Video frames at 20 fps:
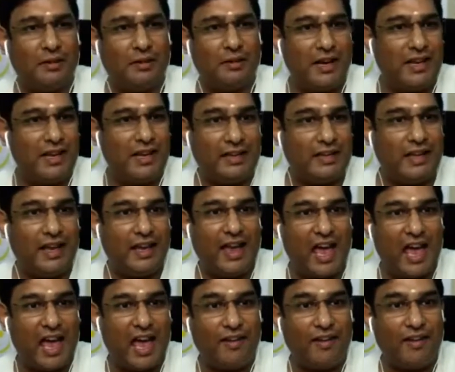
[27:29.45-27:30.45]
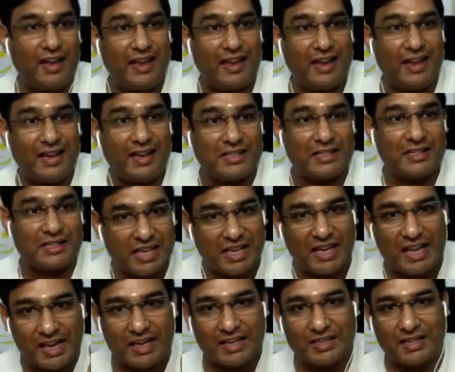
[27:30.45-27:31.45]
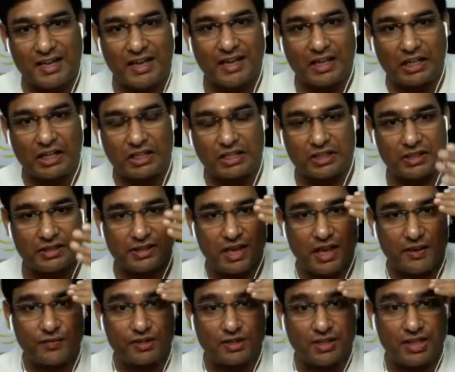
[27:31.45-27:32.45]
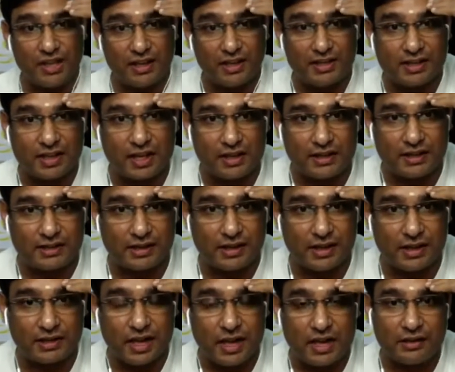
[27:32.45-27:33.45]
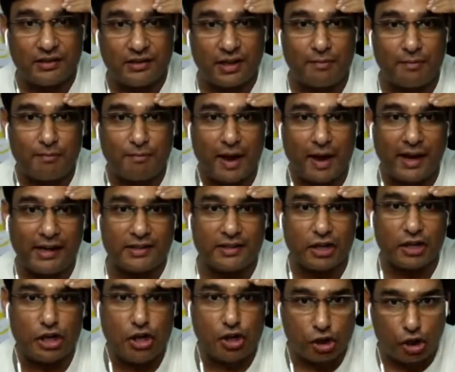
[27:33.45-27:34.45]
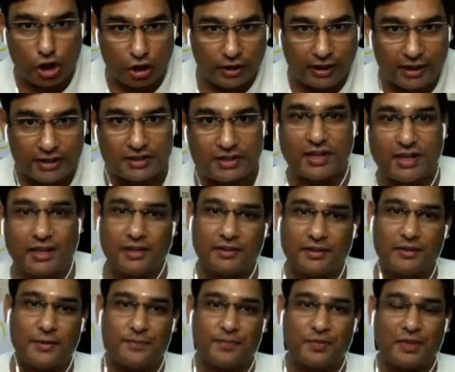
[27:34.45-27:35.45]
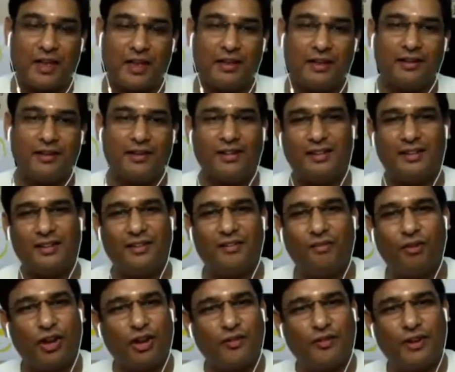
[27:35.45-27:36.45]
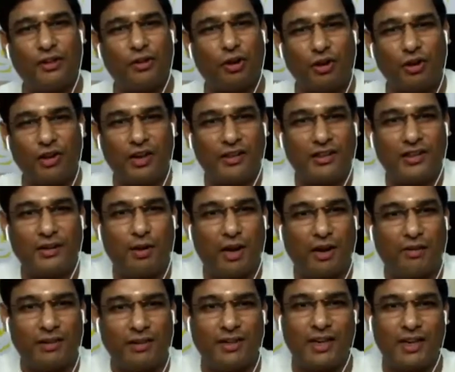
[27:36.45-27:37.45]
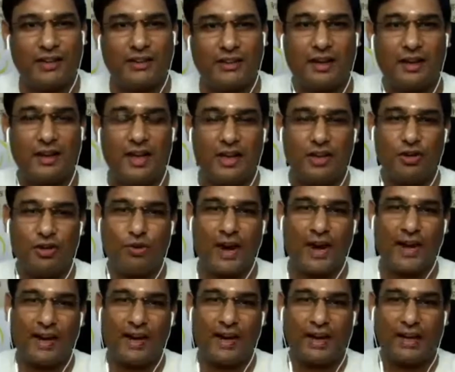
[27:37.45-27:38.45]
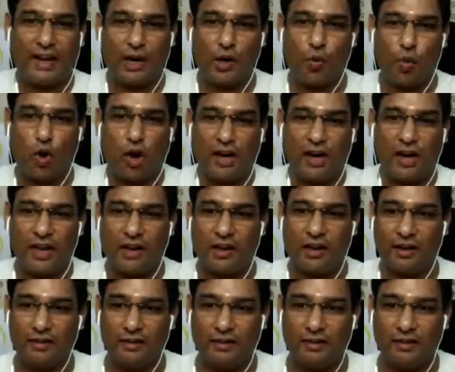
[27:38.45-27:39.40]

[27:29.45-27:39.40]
but yet they have serious addictions, they have serious concerns, their mind is in a neurotic state. What are we talking? In the Bhagavad Gita, you had a great warrior.